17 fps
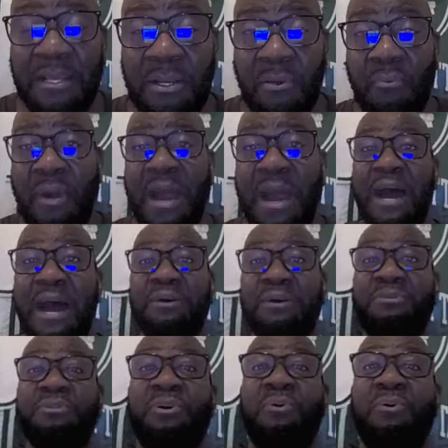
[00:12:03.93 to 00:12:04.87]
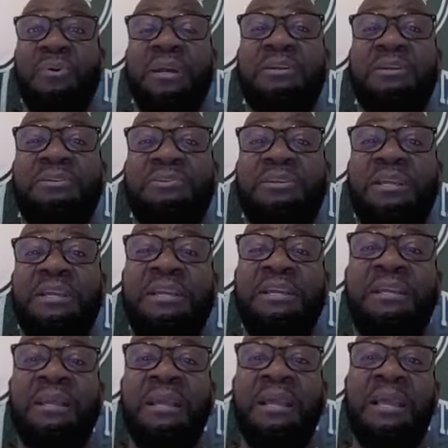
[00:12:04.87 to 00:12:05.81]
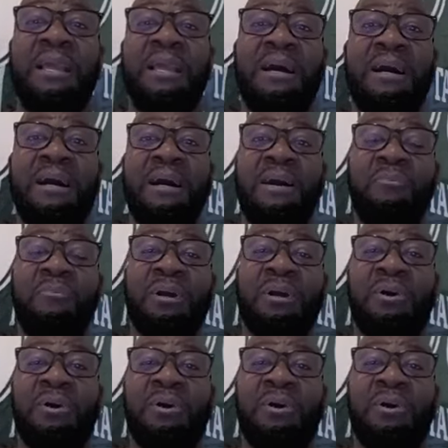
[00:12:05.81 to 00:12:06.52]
Wow. So, we're going to see what